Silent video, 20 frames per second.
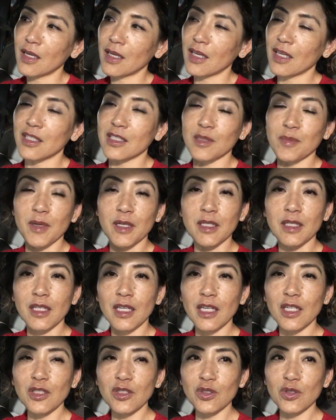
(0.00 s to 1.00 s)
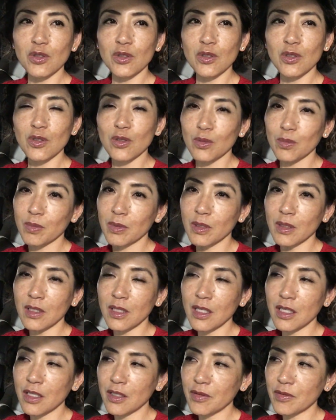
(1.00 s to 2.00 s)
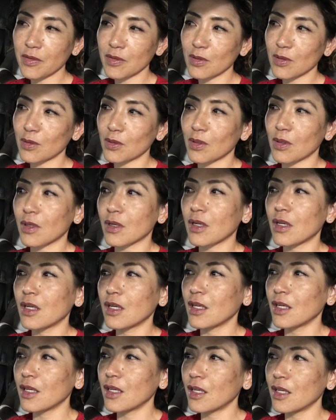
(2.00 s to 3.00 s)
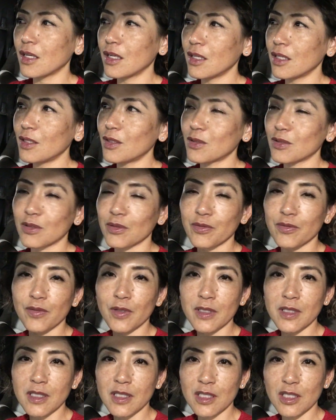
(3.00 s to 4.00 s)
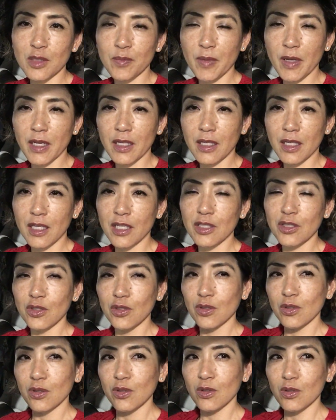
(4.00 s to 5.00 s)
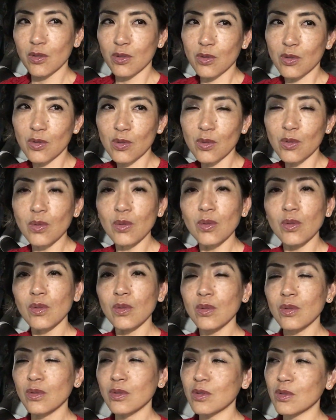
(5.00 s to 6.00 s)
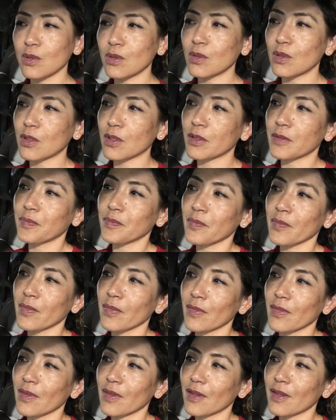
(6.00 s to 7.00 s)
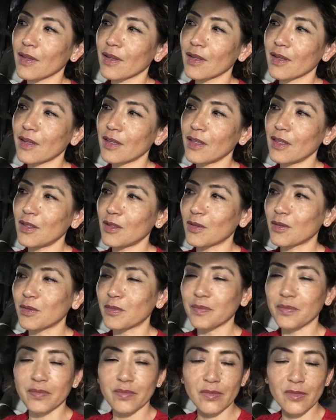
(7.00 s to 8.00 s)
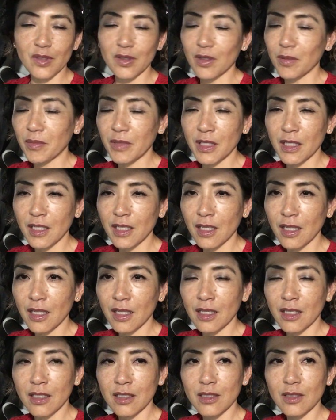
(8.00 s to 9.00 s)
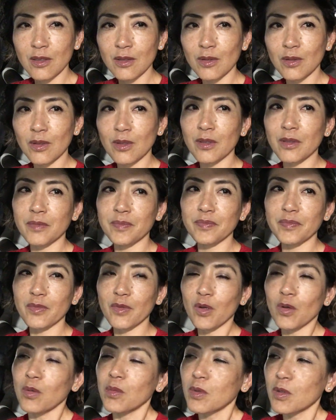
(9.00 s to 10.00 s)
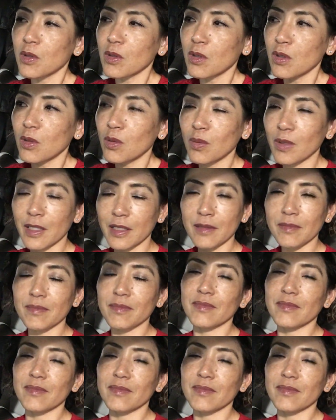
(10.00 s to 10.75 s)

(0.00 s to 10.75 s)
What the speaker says: expectations or beliefs, or the friends' expectations, or schools, or the medias, or overall what